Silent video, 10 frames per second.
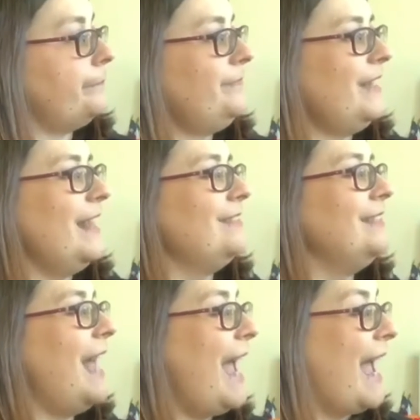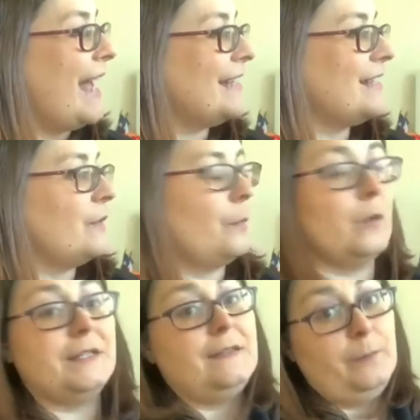Last
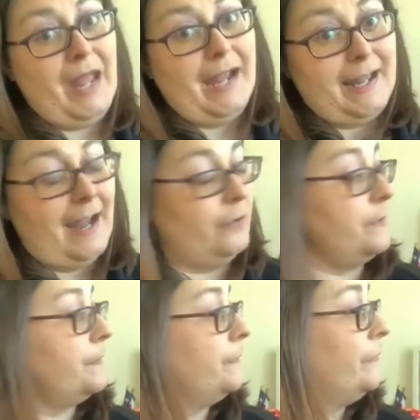was the back house,